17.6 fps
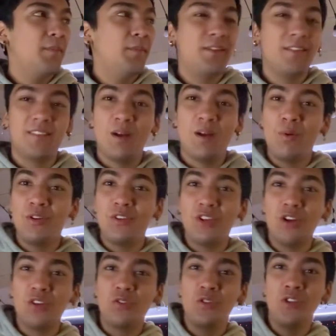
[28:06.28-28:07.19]
Because I want
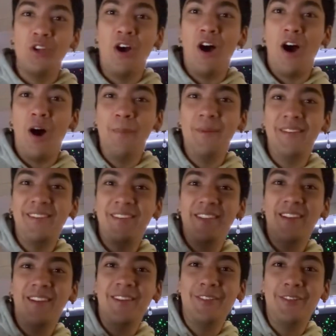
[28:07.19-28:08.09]
to talk to y'all. I'll be
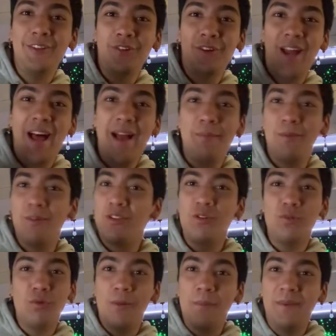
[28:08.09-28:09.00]
seeing you live, but
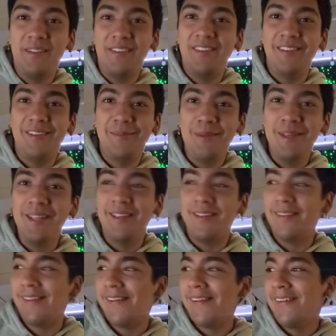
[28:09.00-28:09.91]
you won't be seeing
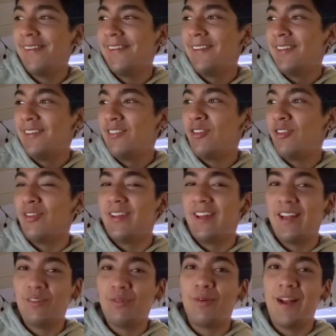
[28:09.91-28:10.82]
me. So
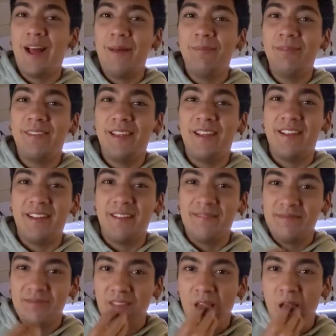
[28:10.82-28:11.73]
that's what I'm saying.